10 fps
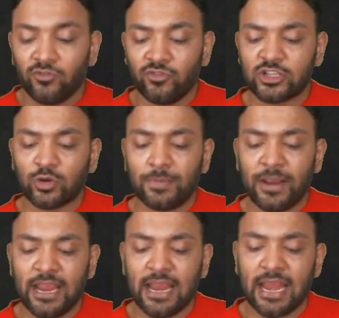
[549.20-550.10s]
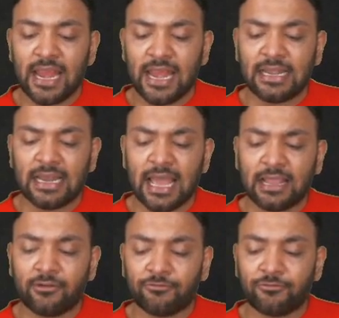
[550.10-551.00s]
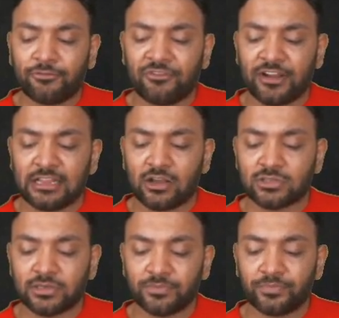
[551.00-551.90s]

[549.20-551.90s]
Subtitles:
which would be 8,55,000.